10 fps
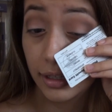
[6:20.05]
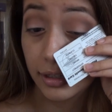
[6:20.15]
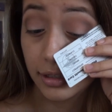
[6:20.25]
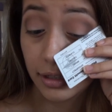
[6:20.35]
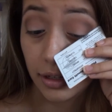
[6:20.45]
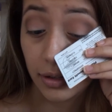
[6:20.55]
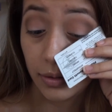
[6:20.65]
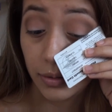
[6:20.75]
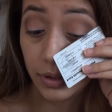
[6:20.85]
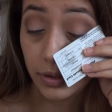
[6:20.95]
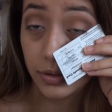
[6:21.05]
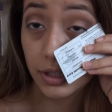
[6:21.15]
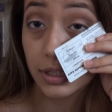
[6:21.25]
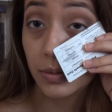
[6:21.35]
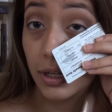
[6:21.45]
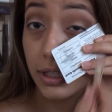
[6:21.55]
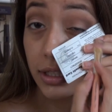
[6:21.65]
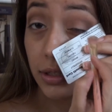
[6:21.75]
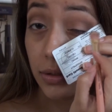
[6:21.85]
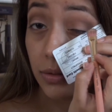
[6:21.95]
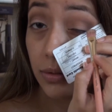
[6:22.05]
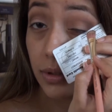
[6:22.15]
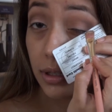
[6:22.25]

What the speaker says: So you just want to